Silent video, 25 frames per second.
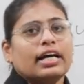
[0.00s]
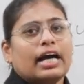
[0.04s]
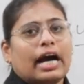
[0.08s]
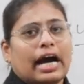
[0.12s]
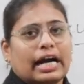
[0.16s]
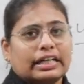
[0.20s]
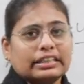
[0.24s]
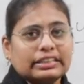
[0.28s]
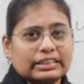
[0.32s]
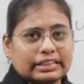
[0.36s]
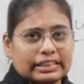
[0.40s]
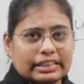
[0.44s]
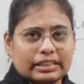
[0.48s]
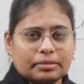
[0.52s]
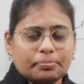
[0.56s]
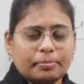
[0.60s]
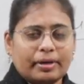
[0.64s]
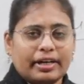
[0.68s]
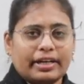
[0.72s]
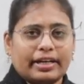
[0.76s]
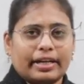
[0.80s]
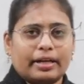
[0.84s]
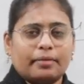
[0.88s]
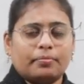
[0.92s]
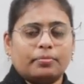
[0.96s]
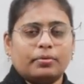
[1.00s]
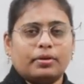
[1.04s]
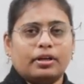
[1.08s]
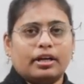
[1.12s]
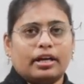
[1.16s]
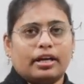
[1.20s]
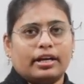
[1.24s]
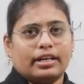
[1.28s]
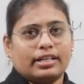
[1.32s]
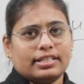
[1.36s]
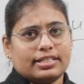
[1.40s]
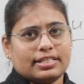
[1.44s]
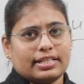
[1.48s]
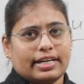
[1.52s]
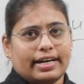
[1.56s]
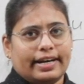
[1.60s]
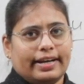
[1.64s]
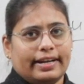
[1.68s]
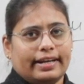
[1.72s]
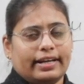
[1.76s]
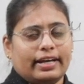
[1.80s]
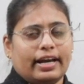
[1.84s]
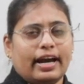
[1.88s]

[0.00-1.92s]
and treatment table is ready,